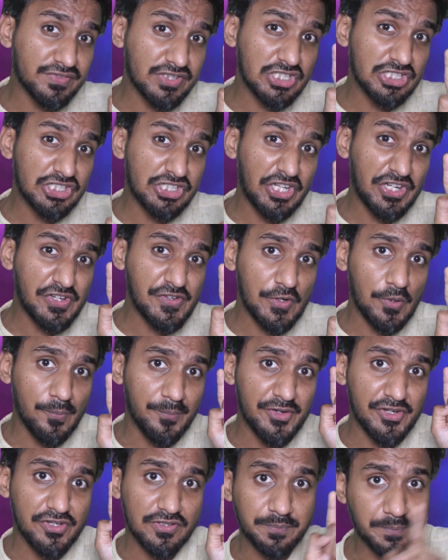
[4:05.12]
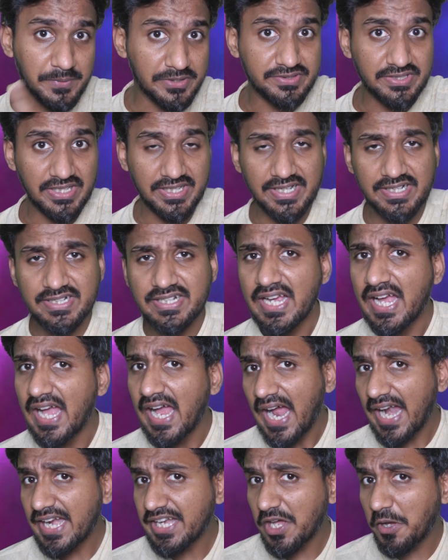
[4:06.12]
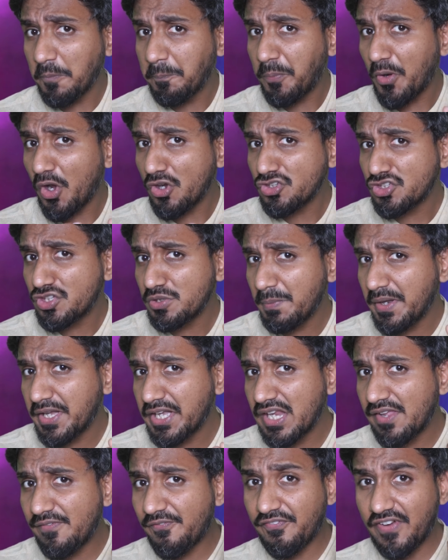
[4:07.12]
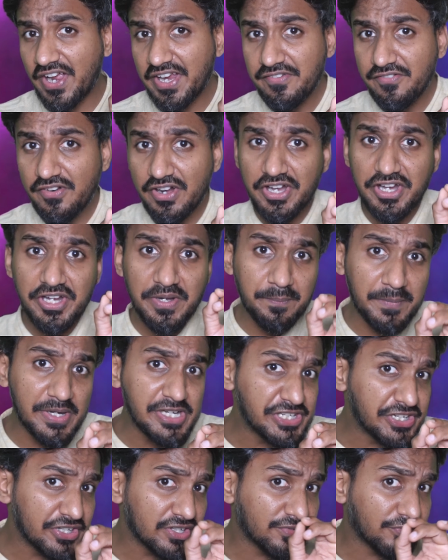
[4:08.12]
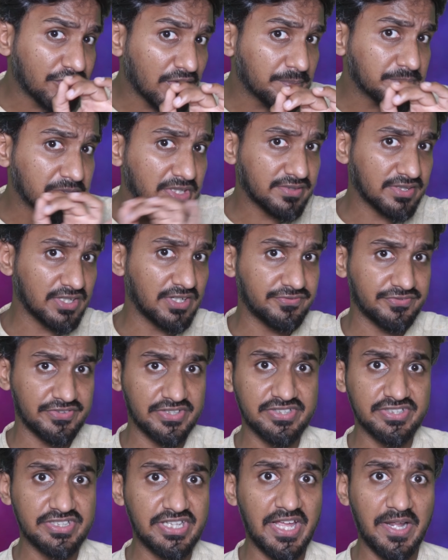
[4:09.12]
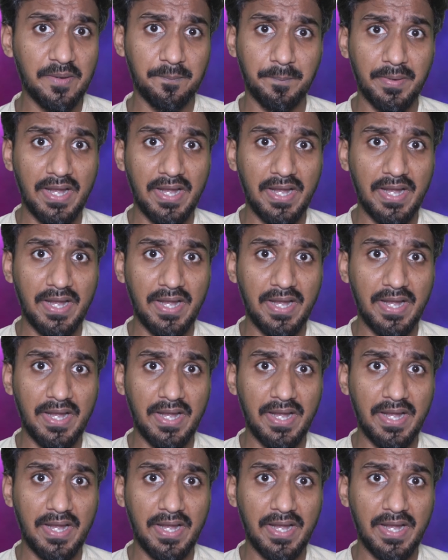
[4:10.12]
of thirty kilometers per second, and approximately five hundred meters from the surface they are